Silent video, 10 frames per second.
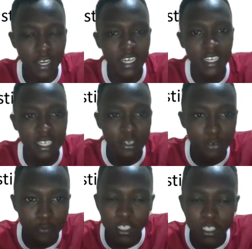and
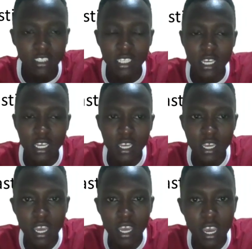we finish
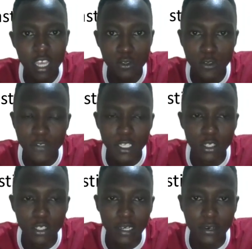swiftly
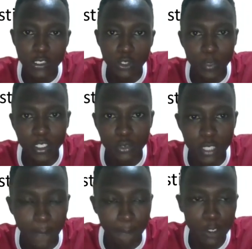on our topic today.